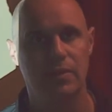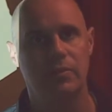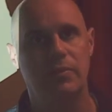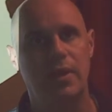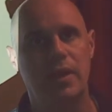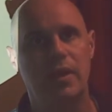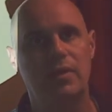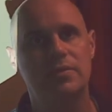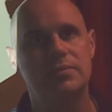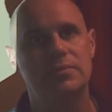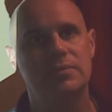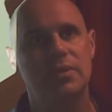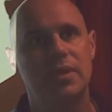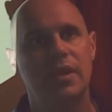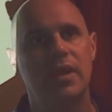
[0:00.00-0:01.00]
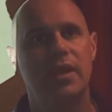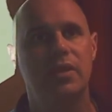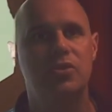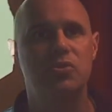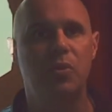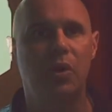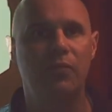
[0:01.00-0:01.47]
Well, in
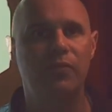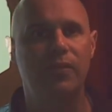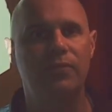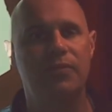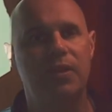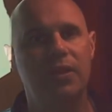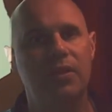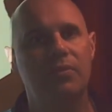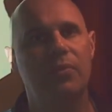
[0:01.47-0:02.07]
1215,